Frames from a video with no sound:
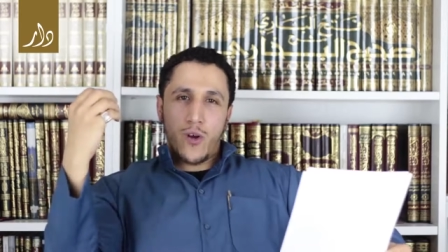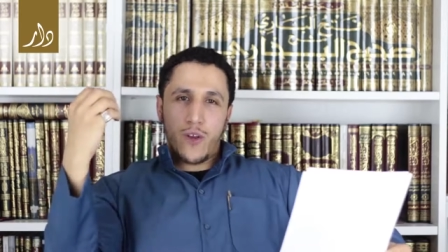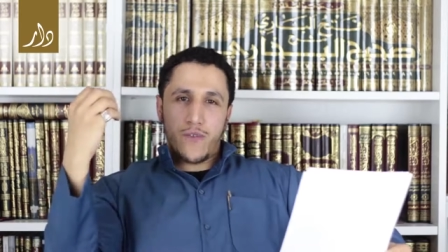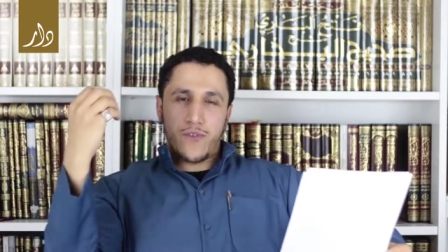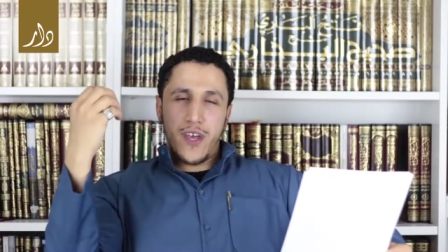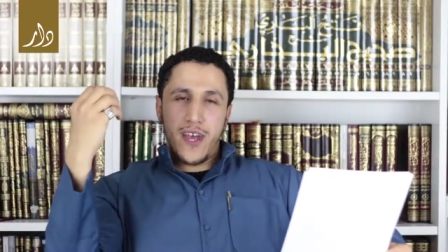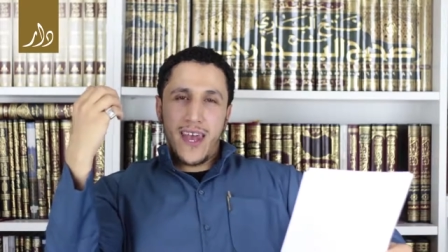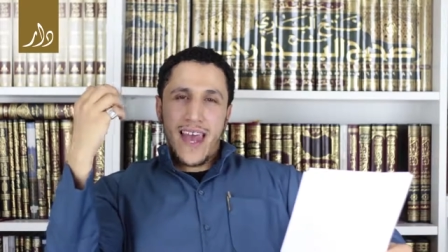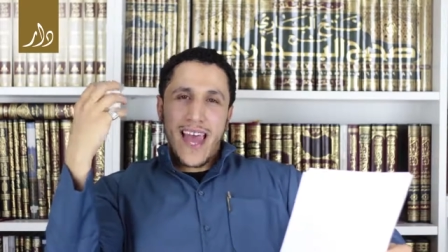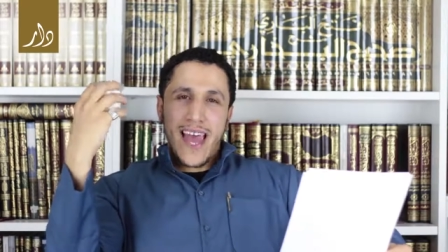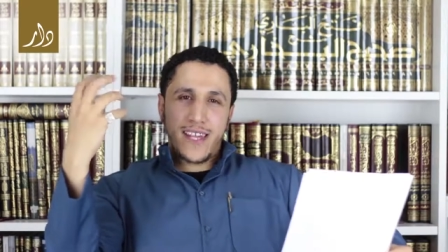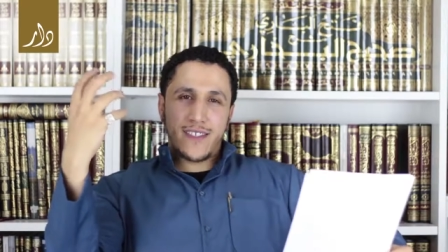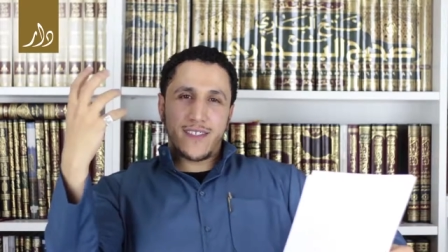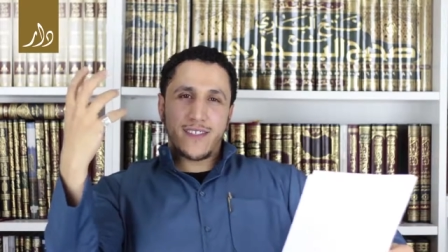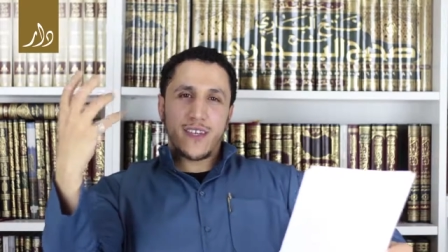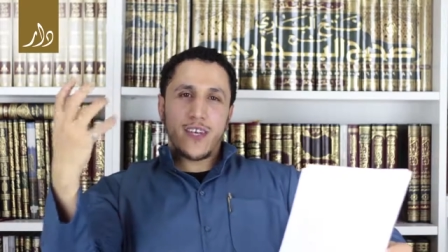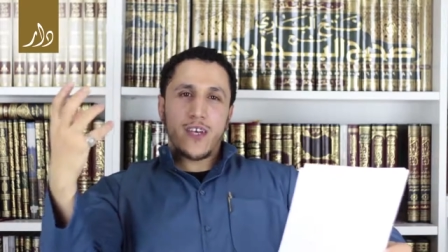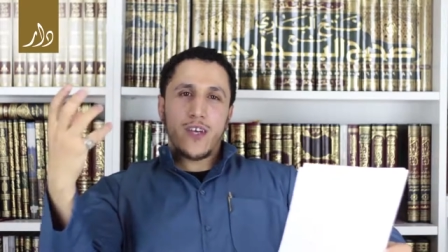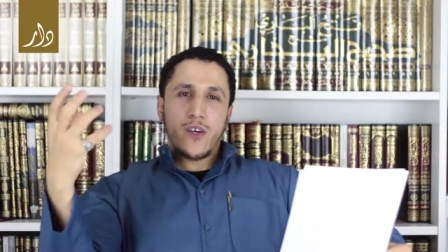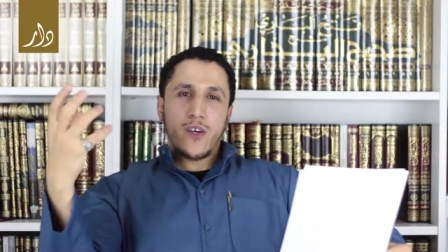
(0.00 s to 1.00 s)
one of the
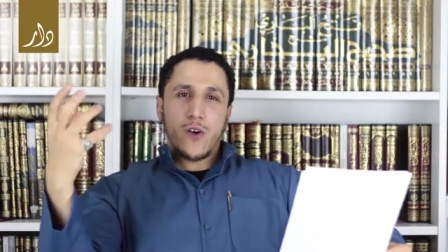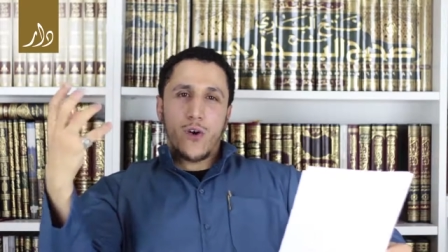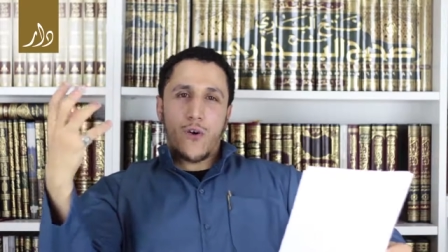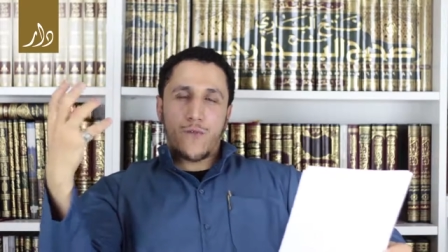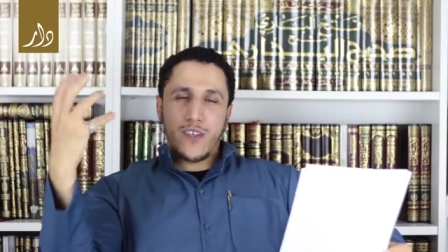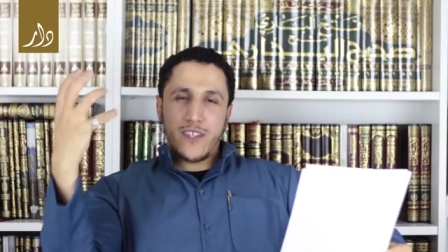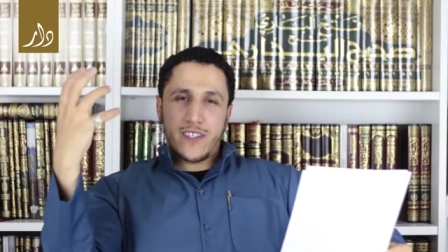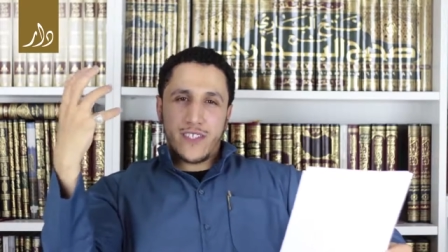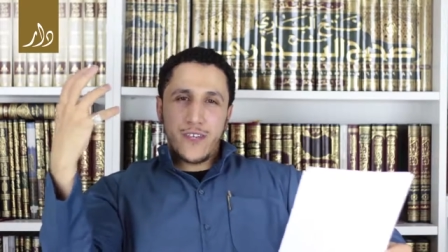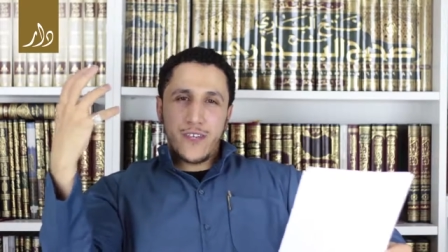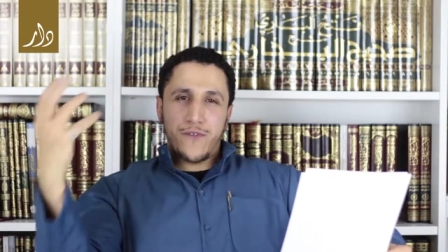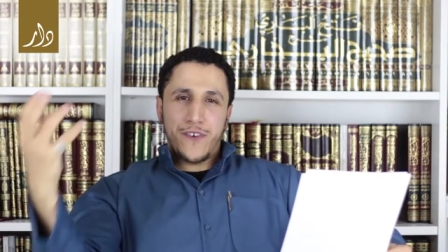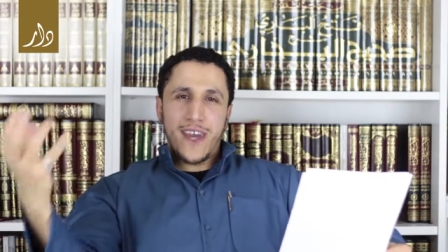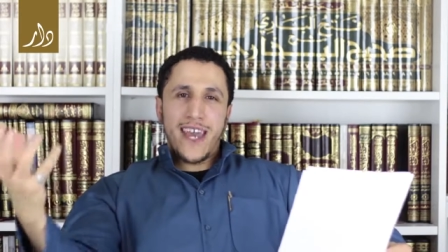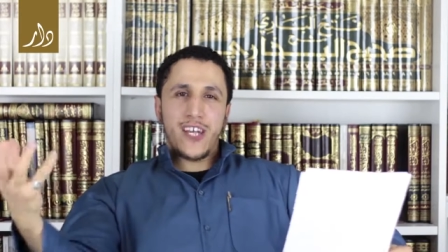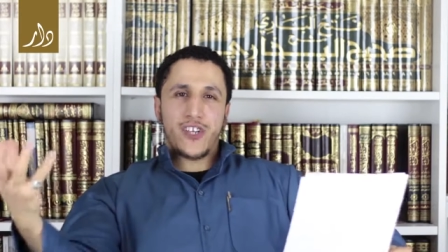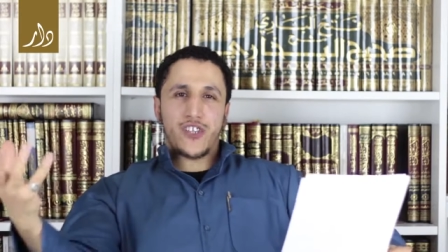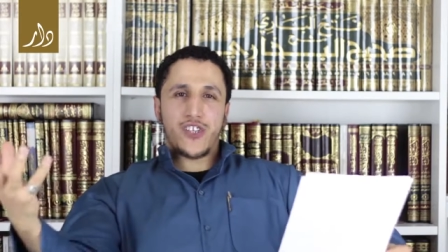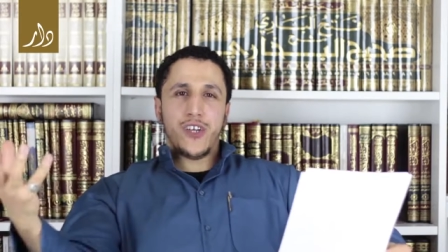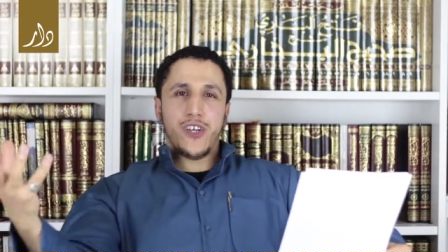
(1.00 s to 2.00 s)
heads of this
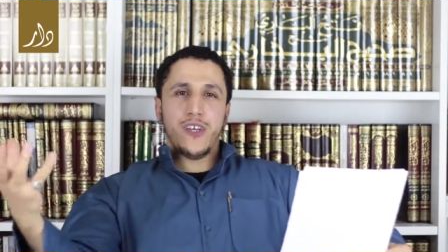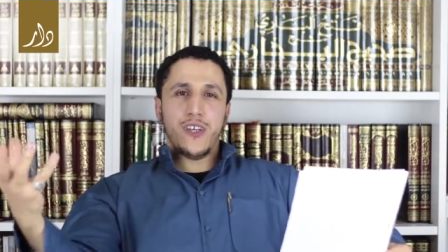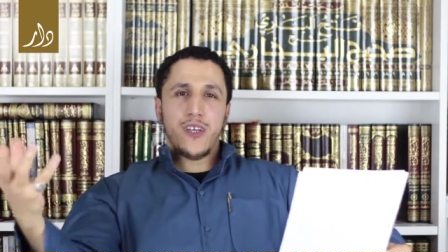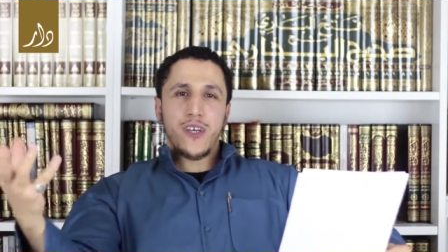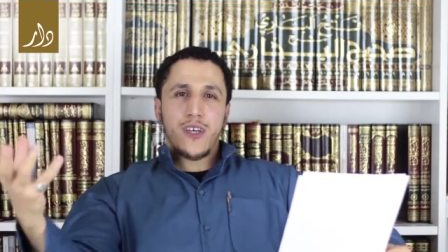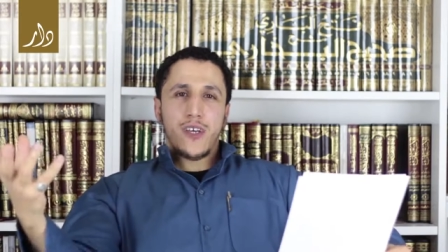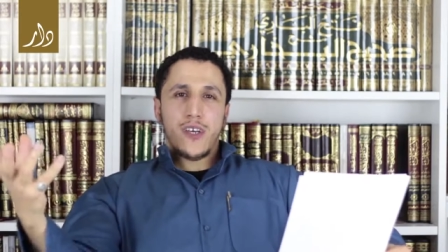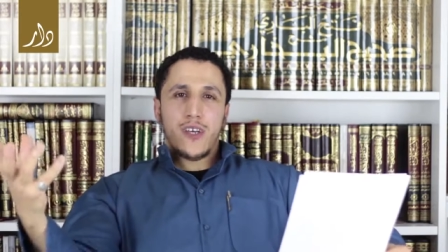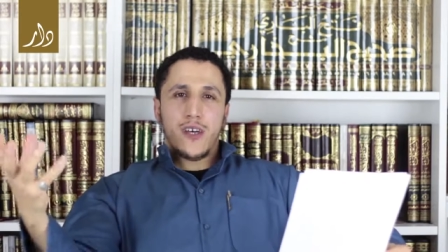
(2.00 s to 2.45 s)
deviation,